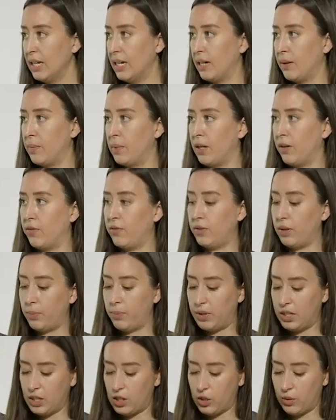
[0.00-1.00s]
I'm gonna
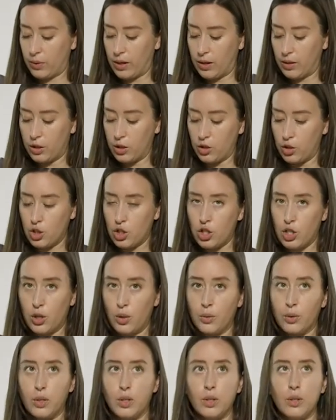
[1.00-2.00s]
flip this around and
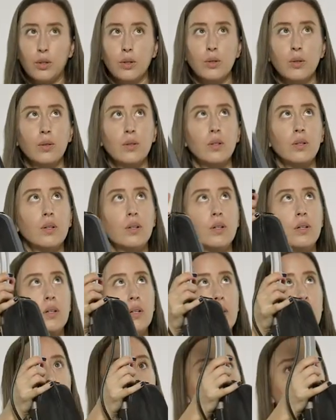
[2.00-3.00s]
show you
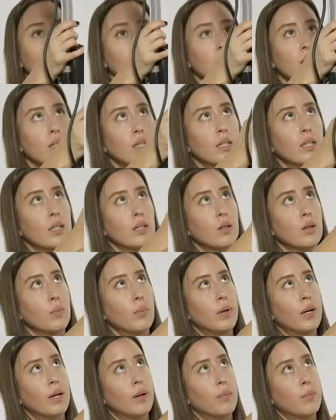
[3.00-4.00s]
a little
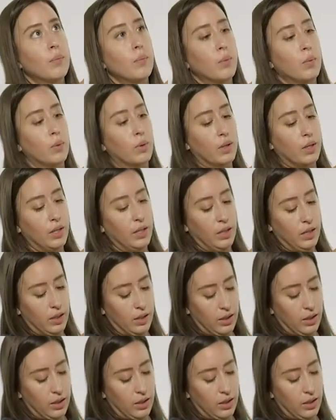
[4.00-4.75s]
bit more.